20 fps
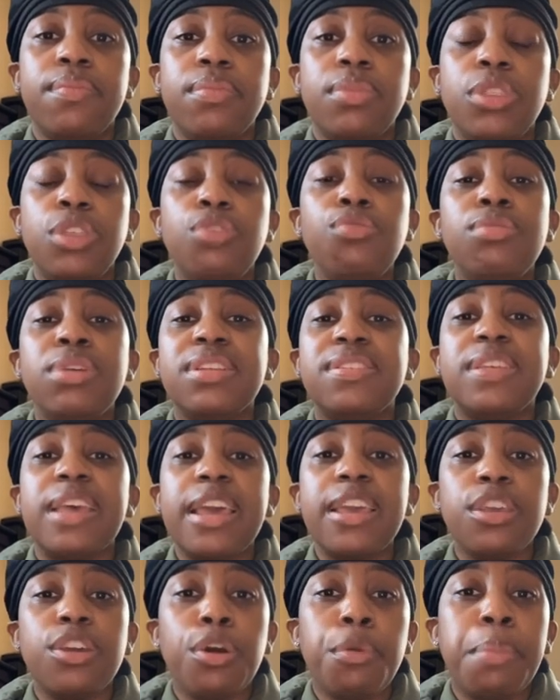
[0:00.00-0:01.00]
You can
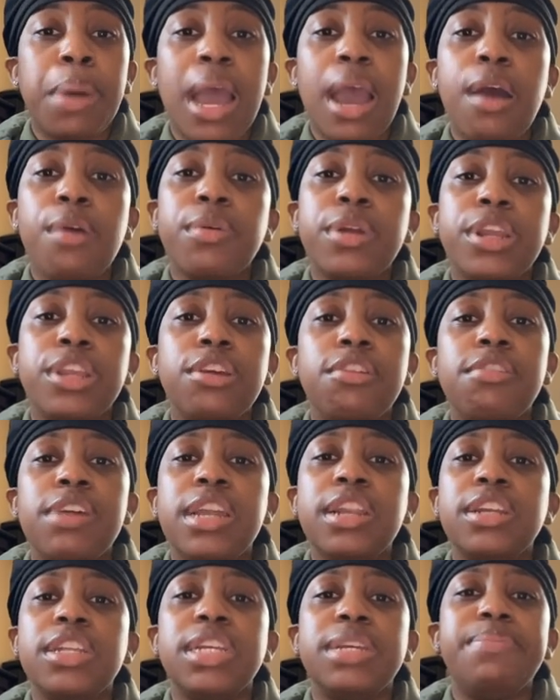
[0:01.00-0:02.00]
take your power and your
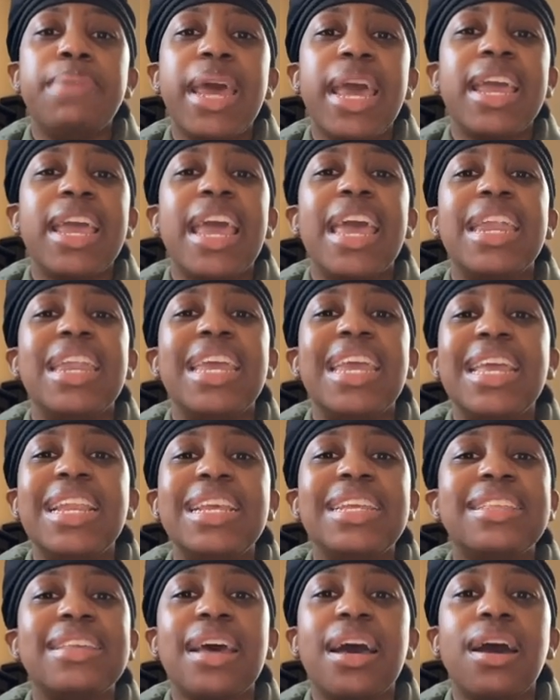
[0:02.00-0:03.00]
energy back at
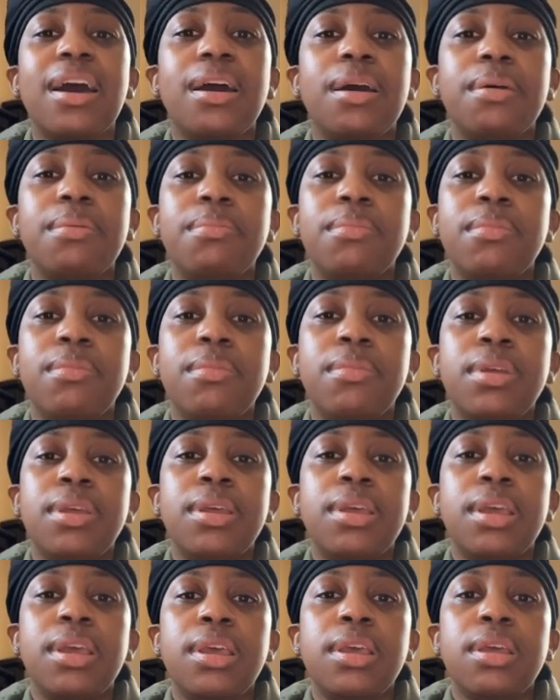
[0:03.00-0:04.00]
any time.
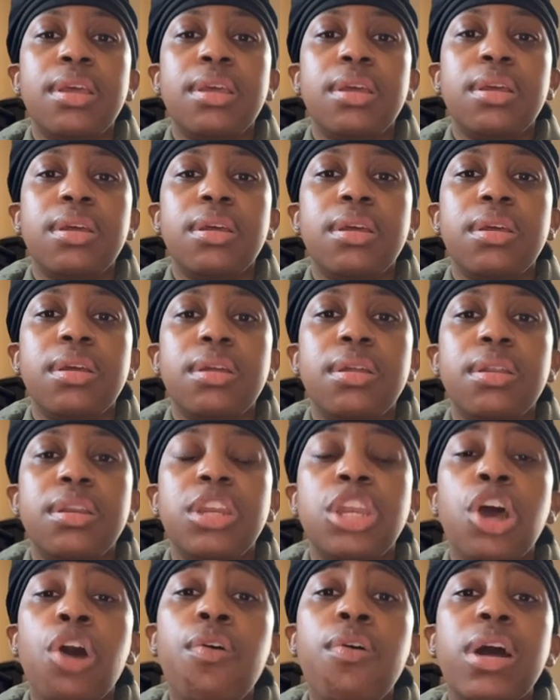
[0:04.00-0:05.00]

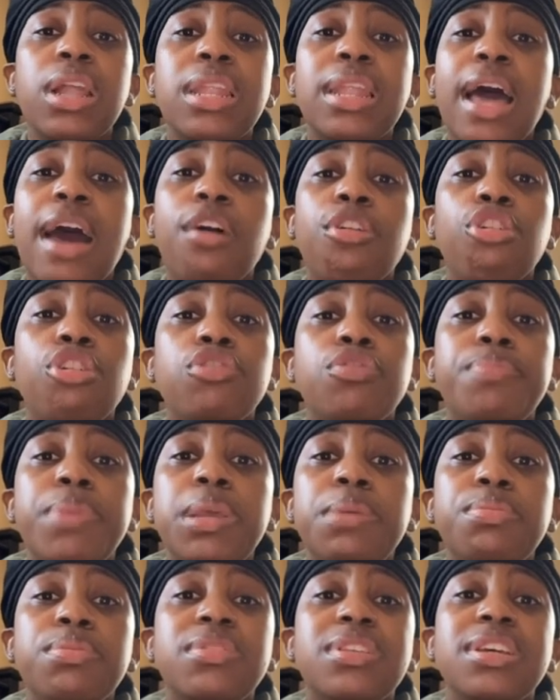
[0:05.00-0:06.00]
Don't allow those
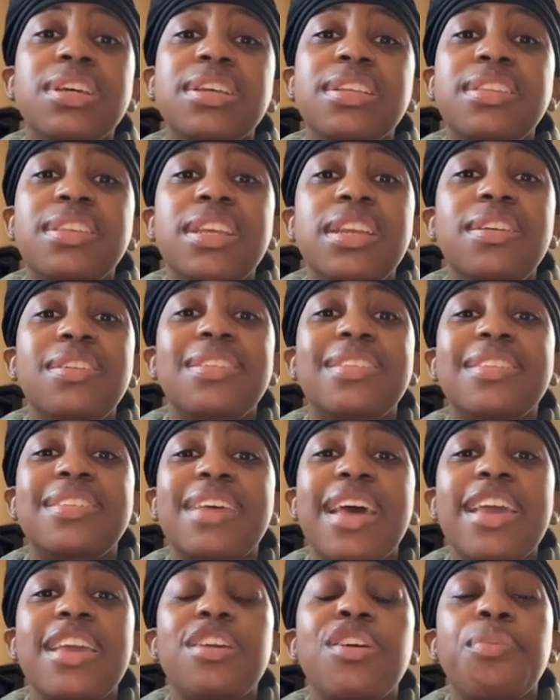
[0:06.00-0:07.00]
people to continue to
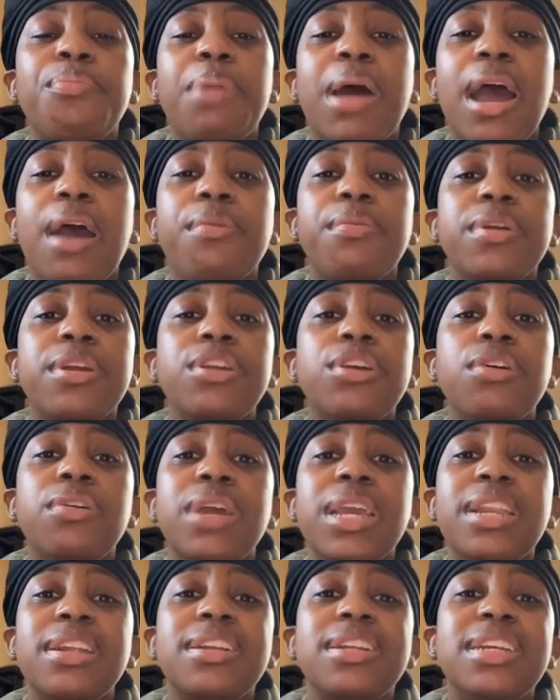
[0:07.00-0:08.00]
take your power and your
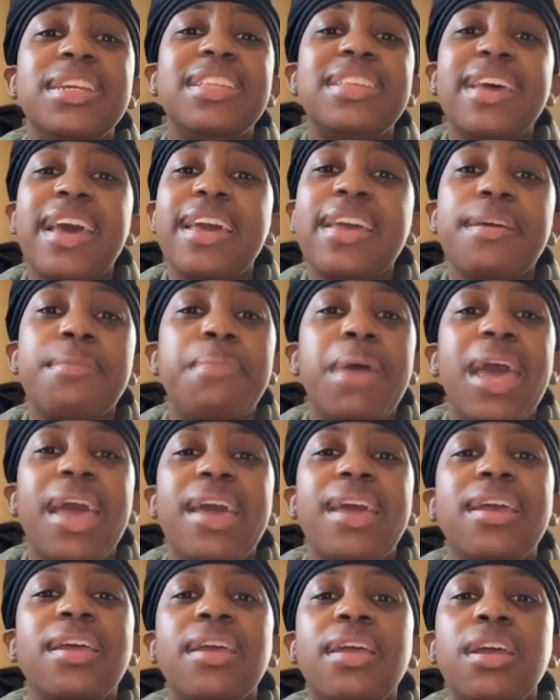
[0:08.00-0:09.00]
energy. Take it
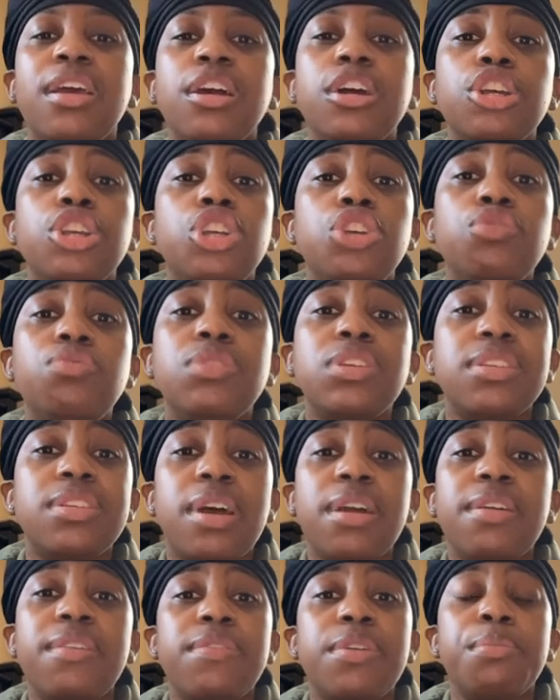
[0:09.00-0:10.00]
back, because you
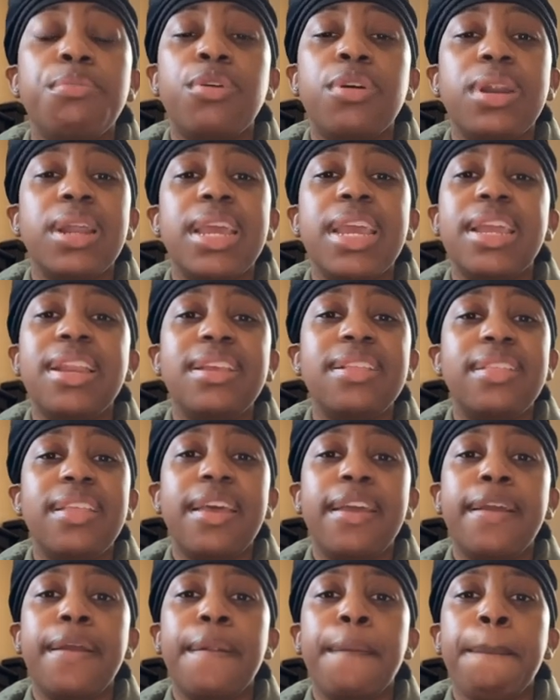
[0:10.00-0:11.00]
deserve it more than
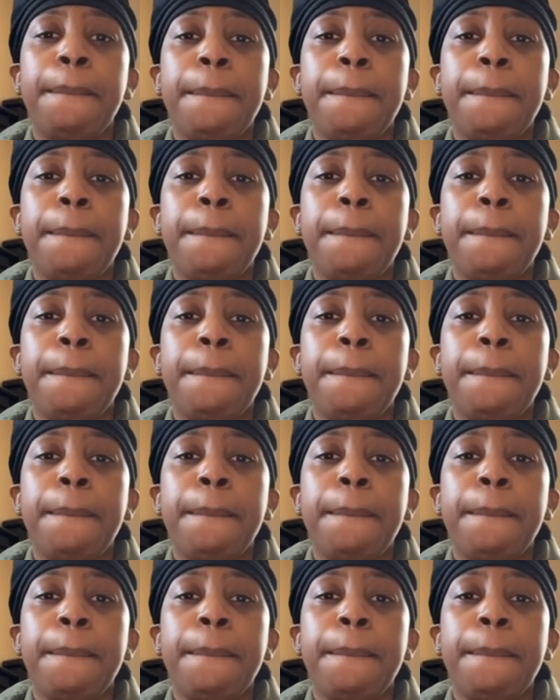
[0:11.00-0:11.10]
anything.